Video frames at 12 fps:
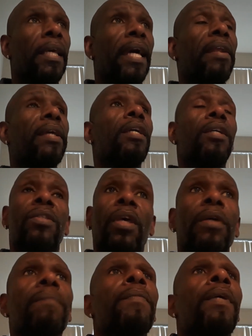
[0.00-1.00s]
Anyway,
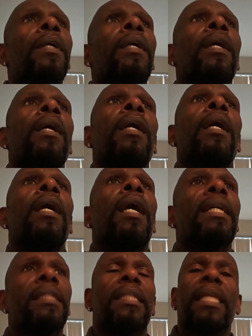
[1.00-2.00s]
so
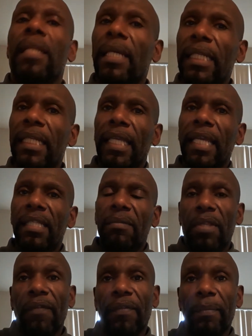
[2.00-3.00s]
as I said, I need to get some
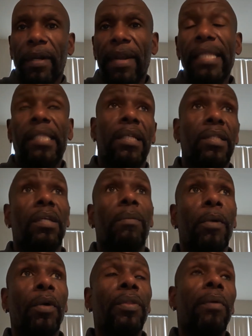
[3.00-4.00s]
stuff for my grandson. So
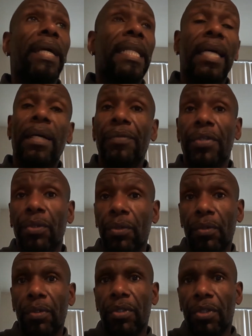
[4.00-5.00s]
I'm on the way down
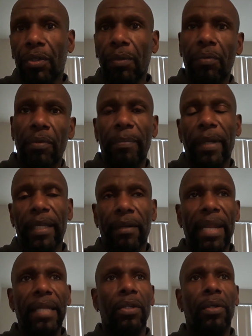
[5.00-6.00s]
to the shops with my
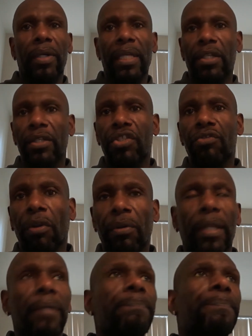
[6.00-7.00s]
granddaughter in a
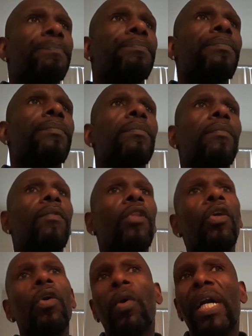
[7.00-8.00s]
stroller.
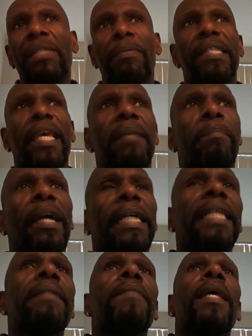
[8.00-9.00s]
Or as we say,
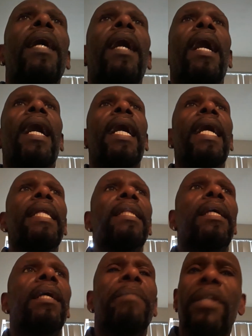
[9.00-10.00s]
buggy.
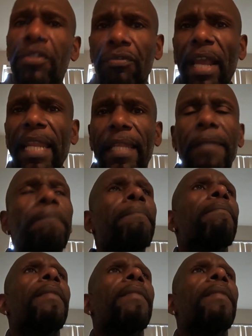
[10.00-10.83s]
And it was raining.